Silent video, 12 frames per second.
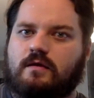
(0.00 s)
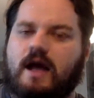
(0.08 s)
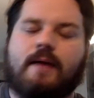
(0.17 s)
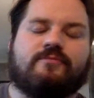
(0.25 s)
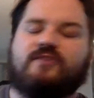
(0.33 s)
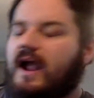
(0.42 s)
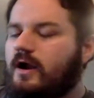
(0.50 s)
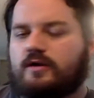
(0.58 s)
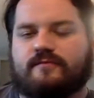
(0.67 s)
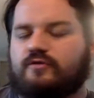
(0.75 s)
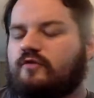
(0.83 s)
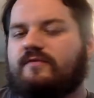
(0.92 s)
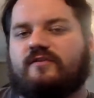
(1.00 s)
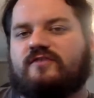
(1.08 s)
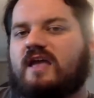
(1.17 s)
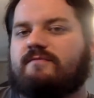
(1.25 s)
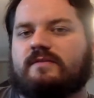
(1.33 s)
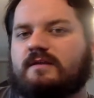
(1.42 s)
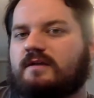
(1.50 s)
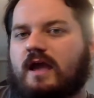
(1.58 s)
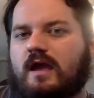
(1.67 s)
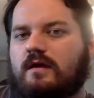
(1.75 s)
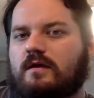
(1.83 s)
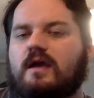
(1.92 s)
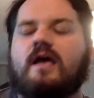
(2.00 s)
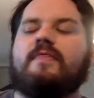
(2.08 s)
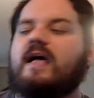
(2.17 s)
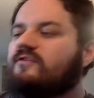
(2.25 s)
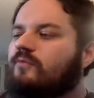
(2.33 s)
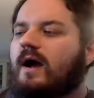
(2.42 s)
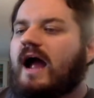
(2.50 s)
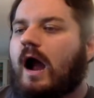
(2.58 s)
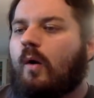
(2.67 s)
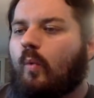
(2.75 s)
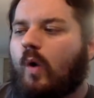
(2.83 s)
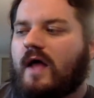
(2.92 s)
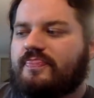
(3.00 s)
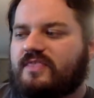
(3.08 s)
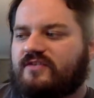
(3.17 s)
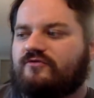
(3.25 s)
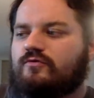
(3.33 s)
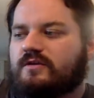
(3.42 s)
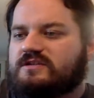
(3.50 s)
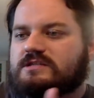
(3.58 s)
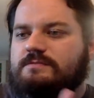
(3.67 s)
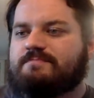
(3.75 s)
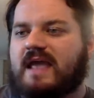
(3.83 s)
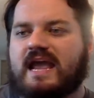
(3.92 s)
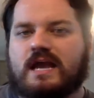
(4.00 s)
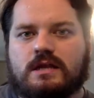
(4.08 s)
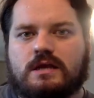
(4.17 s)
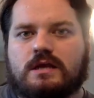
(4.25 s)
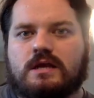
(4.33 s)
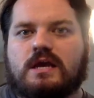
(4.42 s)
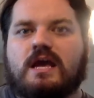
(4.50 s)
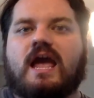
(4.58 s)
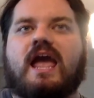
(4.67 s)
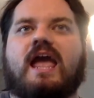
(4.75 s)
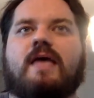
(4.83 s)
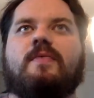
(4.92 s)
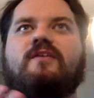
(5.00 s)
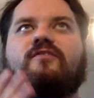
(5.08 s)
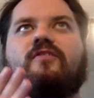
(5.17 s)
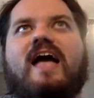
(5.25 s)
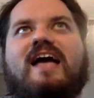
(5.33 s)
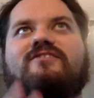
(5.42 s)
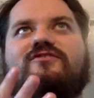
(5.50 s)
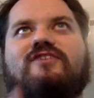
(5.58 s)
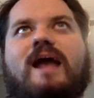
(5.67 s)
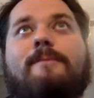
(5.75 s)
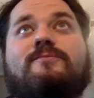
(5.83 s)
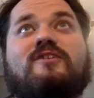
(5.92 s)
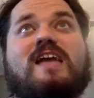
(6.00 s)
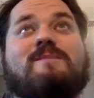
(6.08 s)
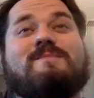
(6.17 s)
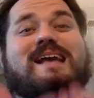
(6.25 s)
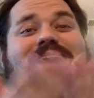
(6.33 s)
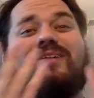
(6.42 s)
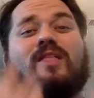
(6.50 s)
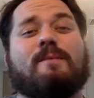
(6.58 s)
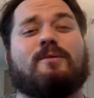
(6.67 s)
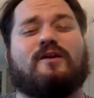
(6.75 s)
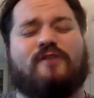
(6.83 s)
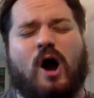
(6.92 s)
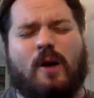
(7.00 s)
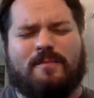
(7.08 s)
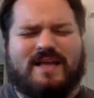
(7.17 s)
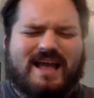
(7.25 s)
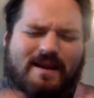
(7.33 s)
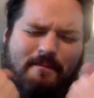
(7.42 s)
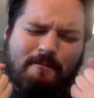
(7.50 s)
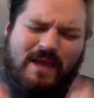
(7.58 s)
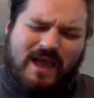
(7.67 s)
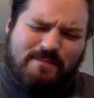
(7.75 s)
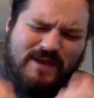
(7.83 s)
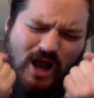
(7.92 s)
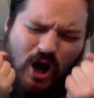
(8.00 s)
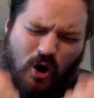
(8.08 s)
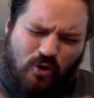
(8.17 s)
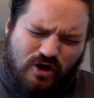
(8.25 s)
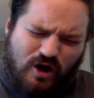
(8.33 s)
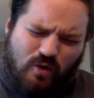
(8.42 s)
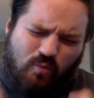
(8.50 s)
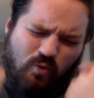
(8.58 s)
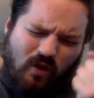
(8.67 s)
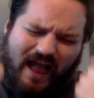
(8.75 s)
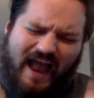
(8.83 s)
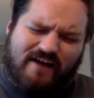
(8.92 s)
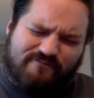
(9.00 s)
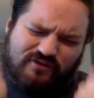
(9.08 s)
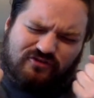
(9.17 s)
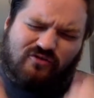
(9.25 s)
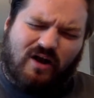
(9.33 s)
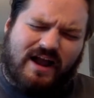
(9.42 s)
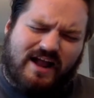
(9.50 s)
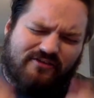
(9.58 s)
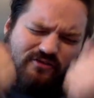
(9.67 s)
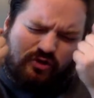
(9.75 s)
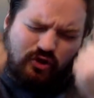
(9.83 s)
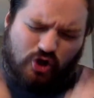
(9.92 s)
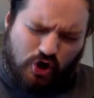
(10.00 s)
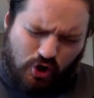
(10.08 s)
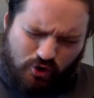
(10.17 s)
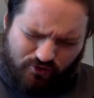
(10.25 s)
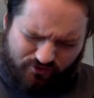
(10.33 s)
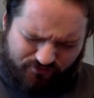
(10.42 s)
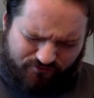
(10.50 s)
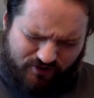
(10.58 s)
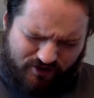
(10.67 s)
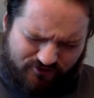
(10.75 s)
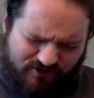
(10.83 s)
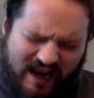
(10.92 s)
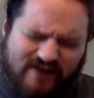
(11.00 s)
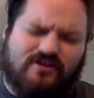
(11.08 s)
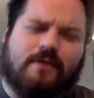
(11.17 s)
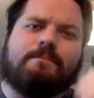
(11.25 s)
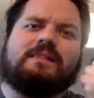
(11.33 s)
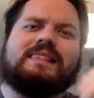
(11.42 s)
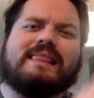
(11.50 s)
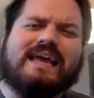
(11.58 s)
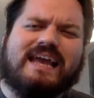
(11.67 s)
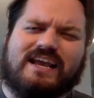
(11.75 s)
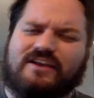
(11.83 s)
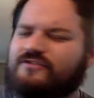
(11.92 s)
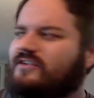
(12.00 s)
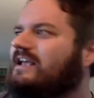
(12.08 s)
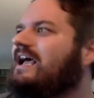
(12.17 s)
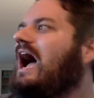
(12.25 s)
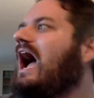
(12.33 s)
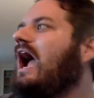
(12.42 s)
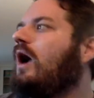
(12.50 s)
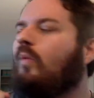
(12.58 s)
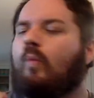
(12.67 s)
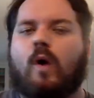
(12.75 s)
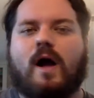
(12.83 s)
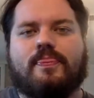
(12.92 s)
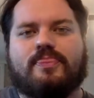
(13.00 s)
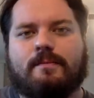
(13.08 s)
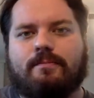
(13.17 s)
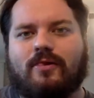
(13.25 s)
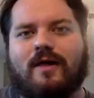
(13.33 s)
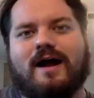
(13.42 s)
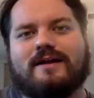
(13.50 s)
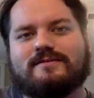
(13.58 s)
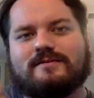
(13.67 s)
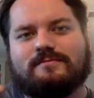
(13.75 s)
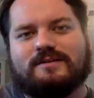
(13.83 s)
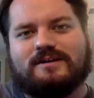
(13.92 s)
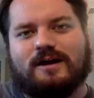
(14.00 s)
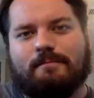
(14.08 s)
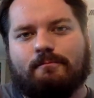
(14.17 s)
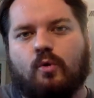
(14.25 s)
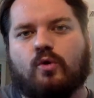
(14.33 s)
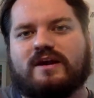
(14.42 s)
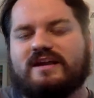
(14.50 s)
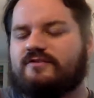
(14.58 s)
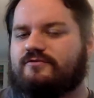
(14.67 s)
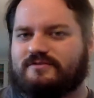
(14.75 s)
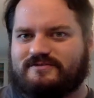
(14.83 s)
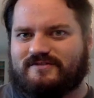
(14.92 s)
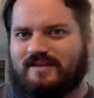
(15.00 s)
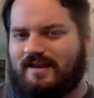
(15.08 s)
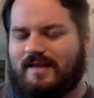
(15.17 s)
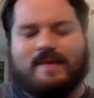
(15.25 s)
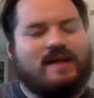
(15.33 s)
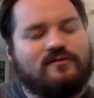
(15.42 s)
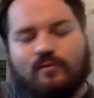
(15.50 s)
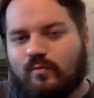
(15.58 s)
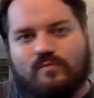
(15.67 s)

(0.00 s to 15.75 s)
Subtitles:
I'm tired of Luffy saving the day. That's why I want this to expand. And this last chapter gave me a glimmer of hope. Maybe Oda will have the Straw Hats lose for a change. Please. I want the plot to become more interesting. And that's